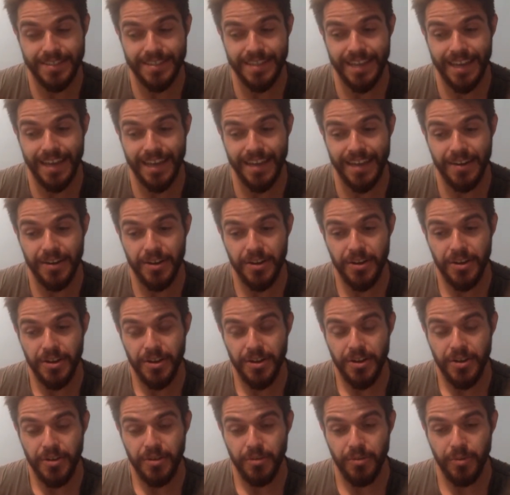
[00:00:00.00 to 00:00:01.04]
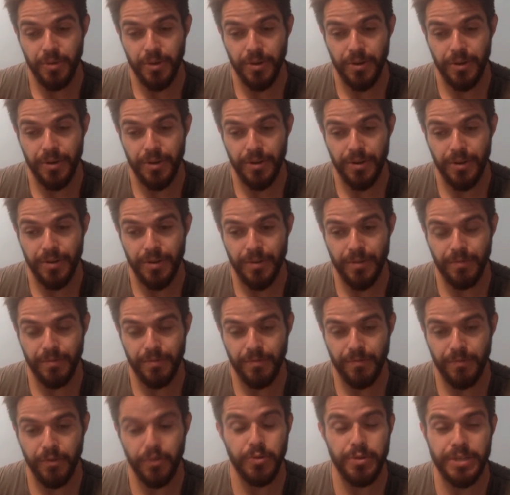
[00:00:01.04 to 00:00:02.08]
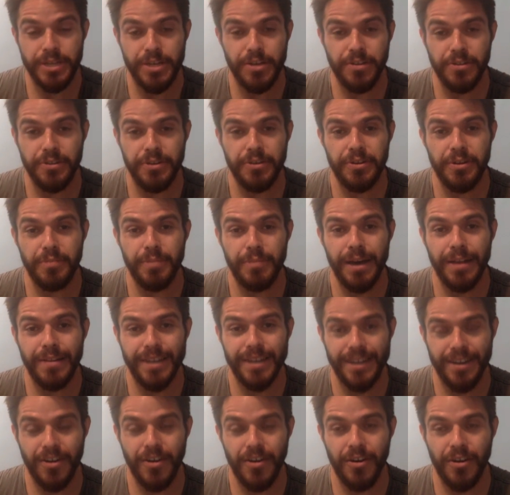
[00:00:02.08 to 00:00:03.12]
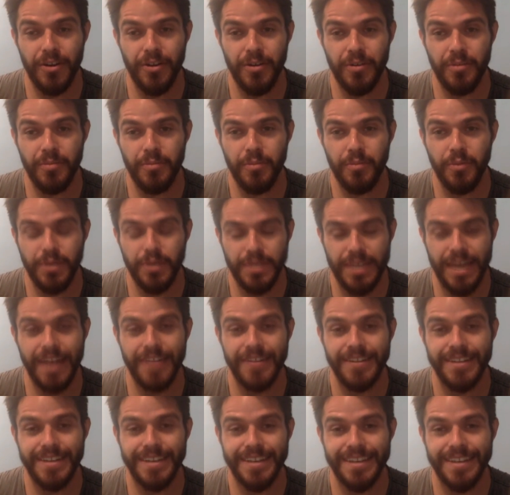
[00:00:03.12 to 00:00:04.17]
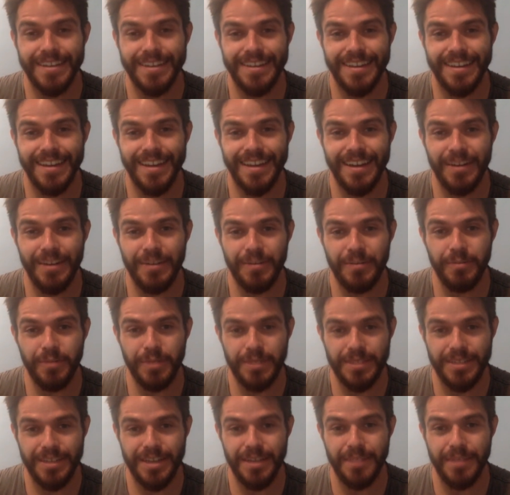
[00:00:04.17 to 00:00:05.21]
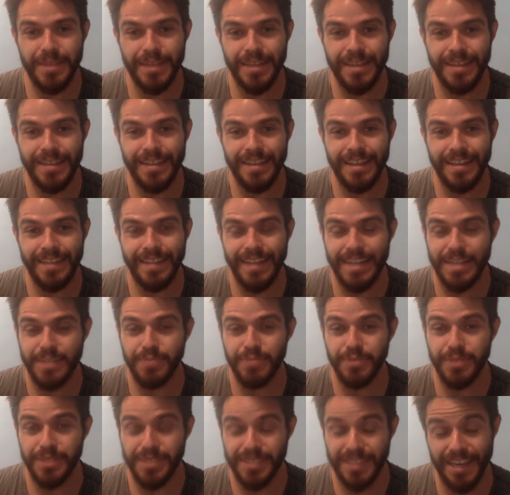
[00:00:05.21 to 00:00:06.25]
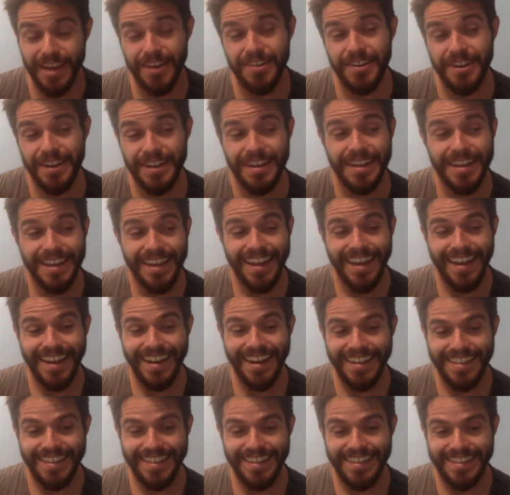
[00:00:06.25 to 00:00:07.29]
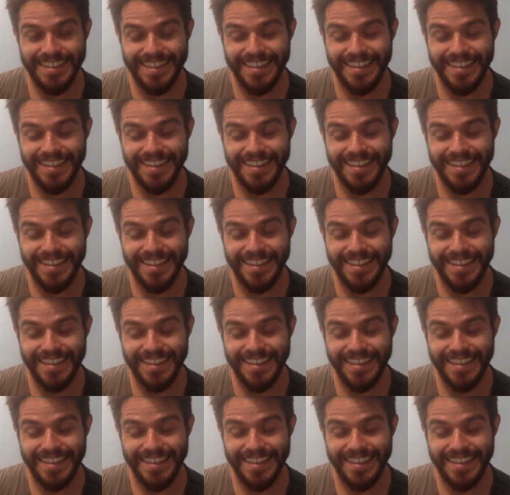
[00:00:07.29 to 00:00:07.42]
is that we're fully clear about like our mortality and what's coming and and that's pretty scary and i think